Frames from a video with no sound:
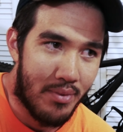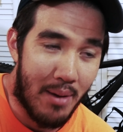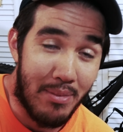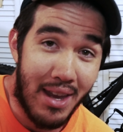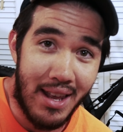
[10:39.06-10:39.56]

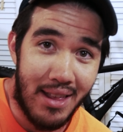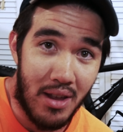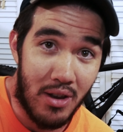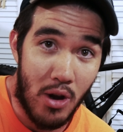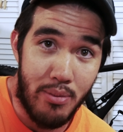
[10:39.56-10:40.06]
I'm getting
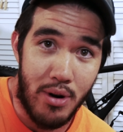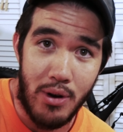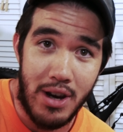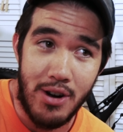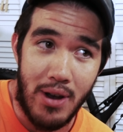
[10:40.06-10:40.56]
the
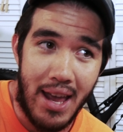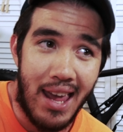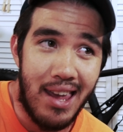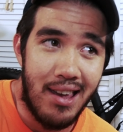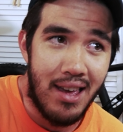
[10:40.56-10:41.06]
GoPro Hero
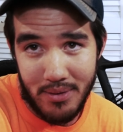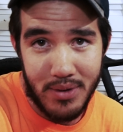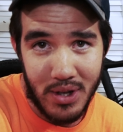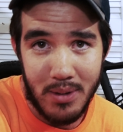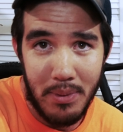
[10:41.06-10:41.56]
8.
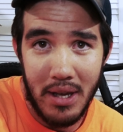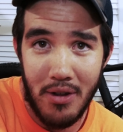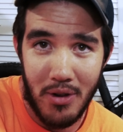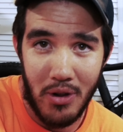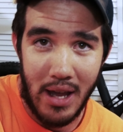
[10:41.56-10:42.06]
Just be
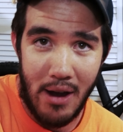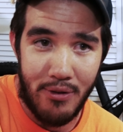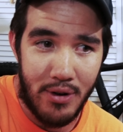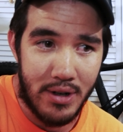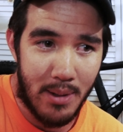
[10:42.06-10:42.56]
on the
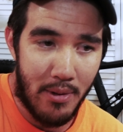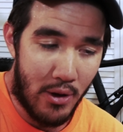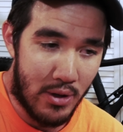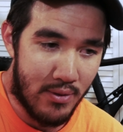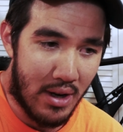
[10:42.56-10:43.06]
lookout for some of
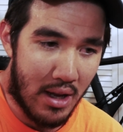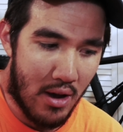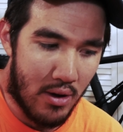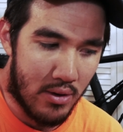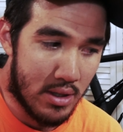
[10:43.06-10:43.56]
those
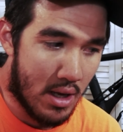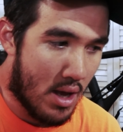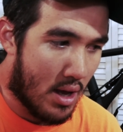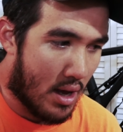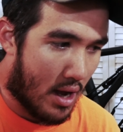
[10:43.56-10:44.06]
videos.
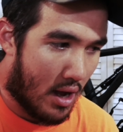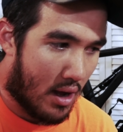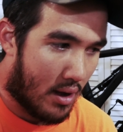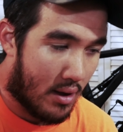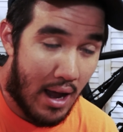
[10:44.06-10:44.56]

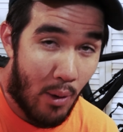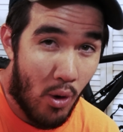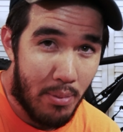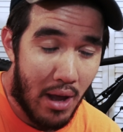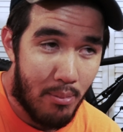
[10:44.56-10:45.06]
I
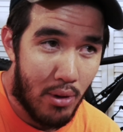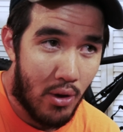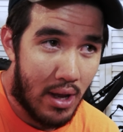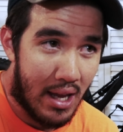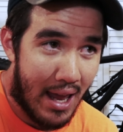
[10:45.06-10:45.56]
won't be
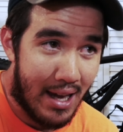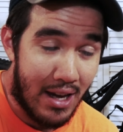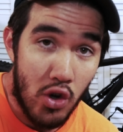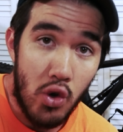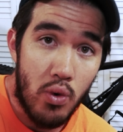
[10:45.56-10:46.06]
uploading
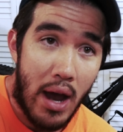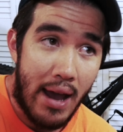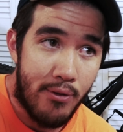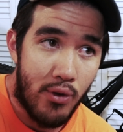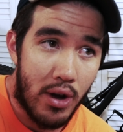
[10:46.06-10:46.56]
any new
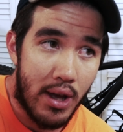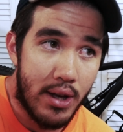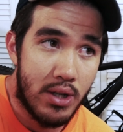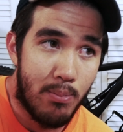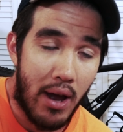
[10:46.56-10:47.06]
ride
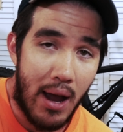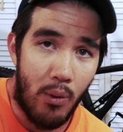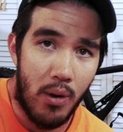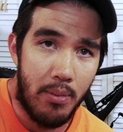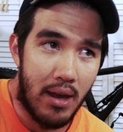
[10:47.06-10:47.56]
footage, but I
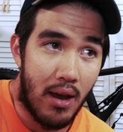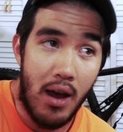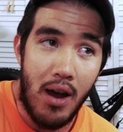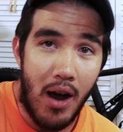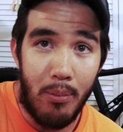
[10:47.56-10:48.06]
will be
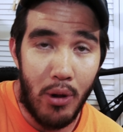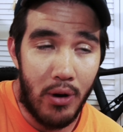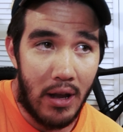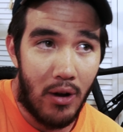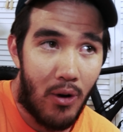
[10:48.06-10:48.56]

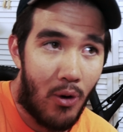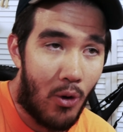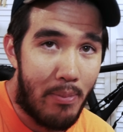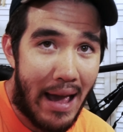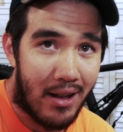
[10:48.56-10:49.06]
uploading
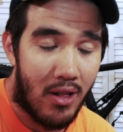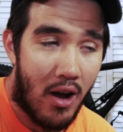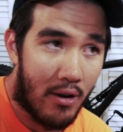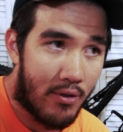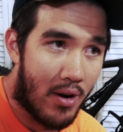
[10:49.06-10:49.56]
old
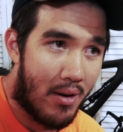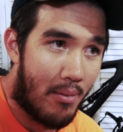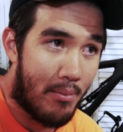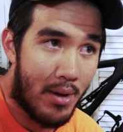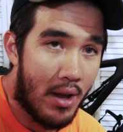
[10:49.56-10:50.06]
backlog
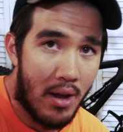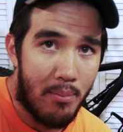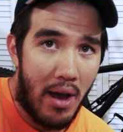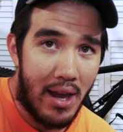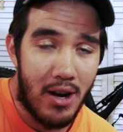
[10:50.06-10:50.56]
from
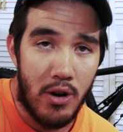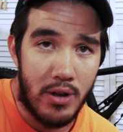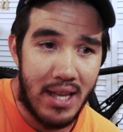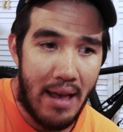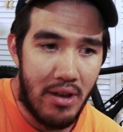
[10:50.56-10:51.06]
my Hero
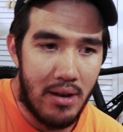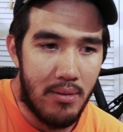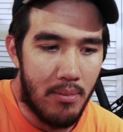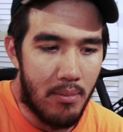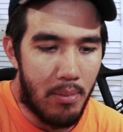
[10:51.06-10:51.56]

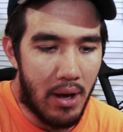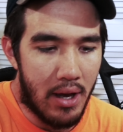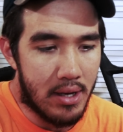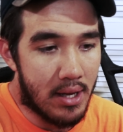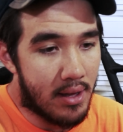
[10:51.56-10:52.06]
7.
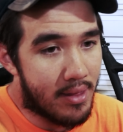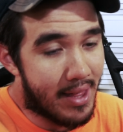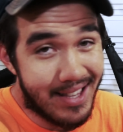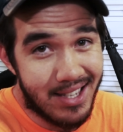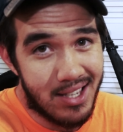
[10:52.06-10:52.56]
But
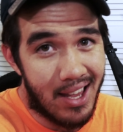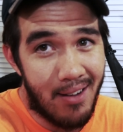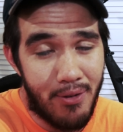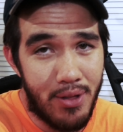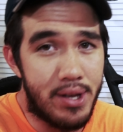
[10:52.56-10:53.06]
that's
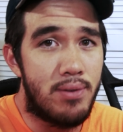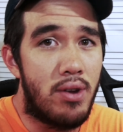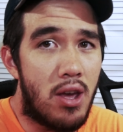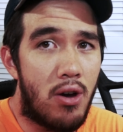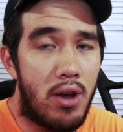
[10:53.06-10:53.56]
it for this
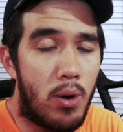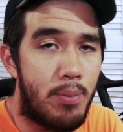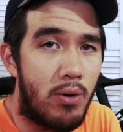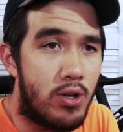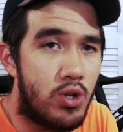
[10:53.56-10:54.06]
video. I
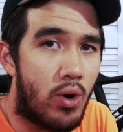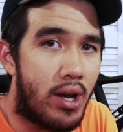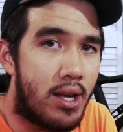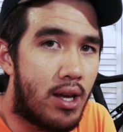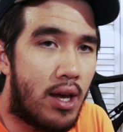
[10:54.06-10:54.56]
hope you
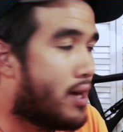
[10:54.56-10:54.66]
enjoyed.